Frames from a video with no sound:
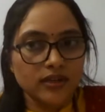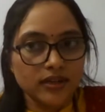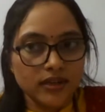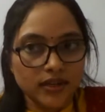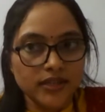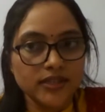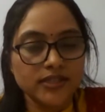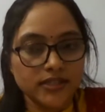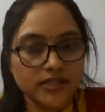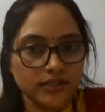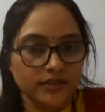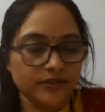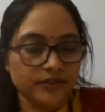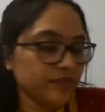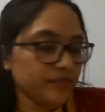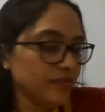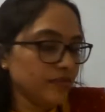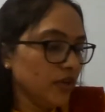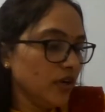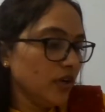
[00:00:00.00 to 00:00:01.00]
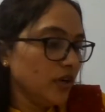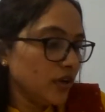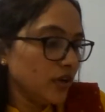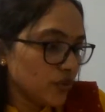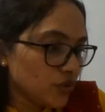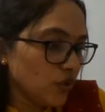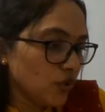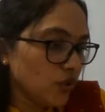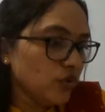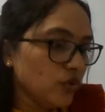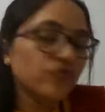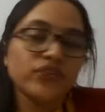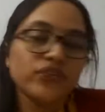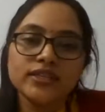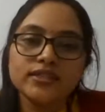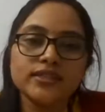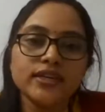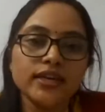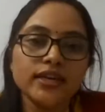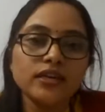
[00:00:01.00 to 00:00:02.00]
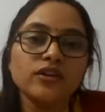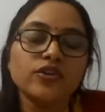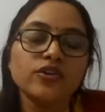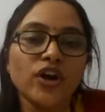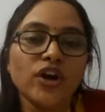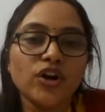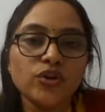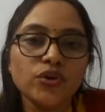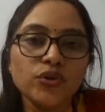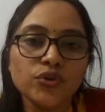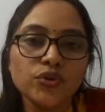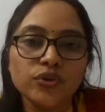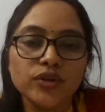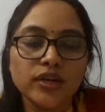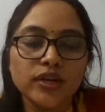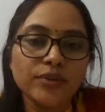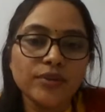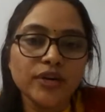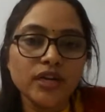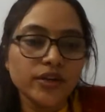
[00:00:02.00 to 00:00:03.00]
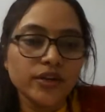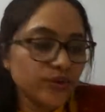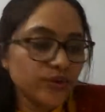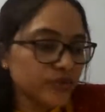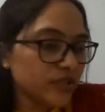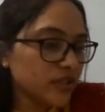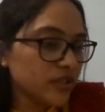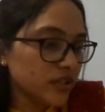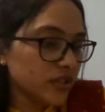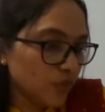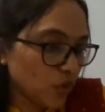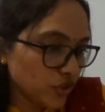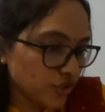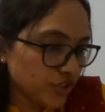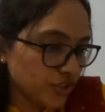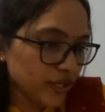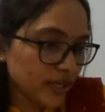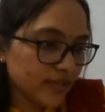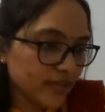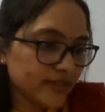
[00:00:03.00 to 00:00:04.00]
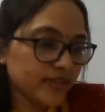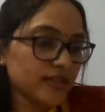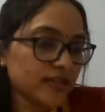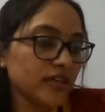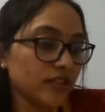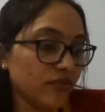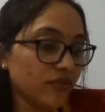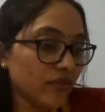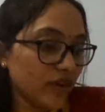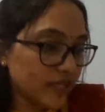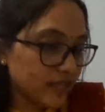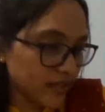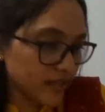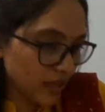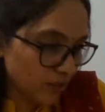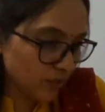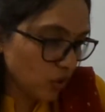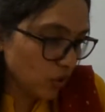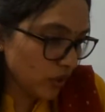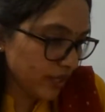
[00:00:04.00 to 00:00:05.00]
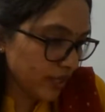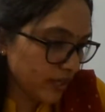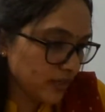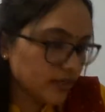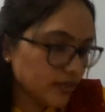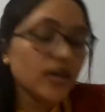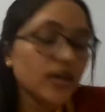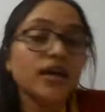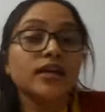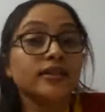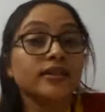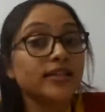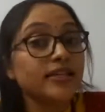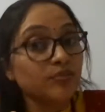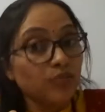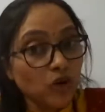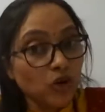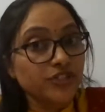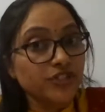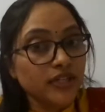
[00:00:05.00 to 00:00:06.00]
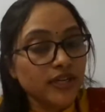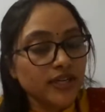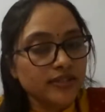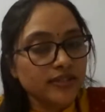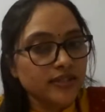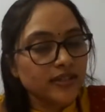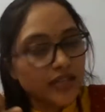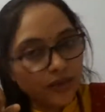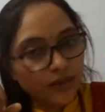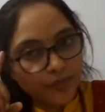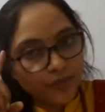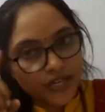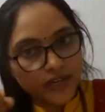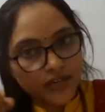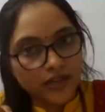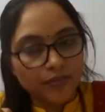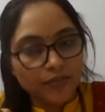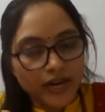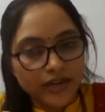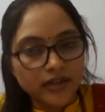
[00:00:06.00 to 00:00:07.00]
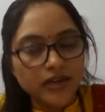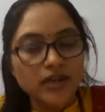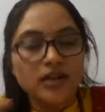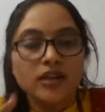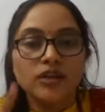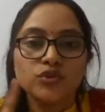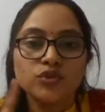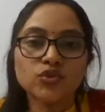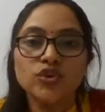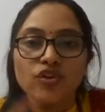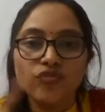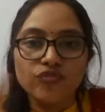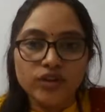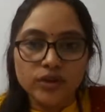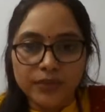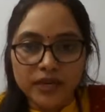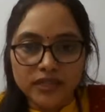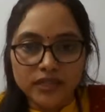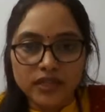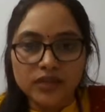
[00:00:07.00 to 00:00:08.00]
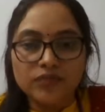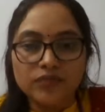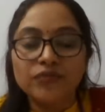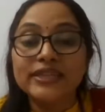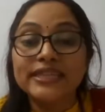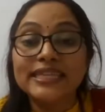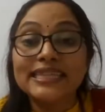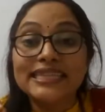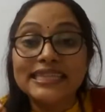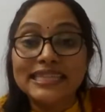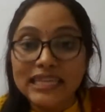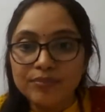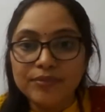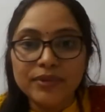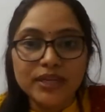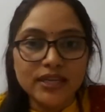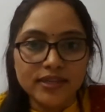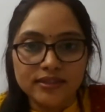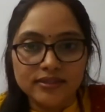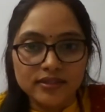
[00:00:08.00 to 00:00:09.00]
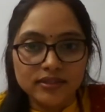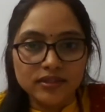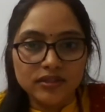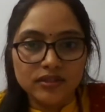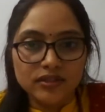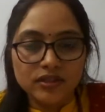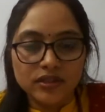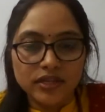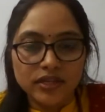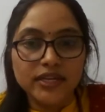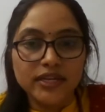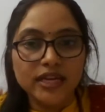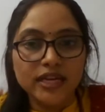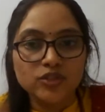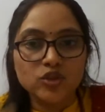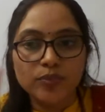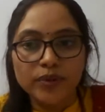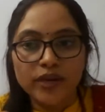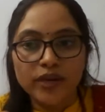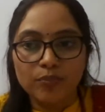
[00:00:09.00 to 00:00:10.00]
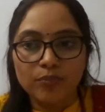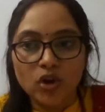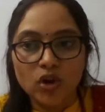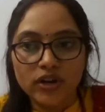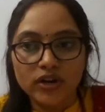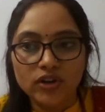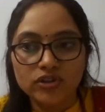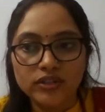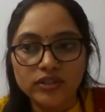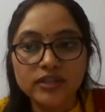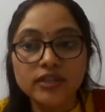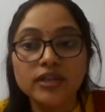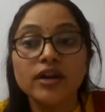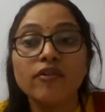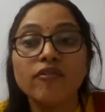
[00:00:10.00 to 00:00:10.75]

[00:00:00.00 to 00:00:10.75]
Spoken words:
itching. So first thing, you have to liberally use the moisturizer, otherwise emollients. This moisturizer, keep it in a mind, soon after bathing, within 3 minutes, it has to be applied on the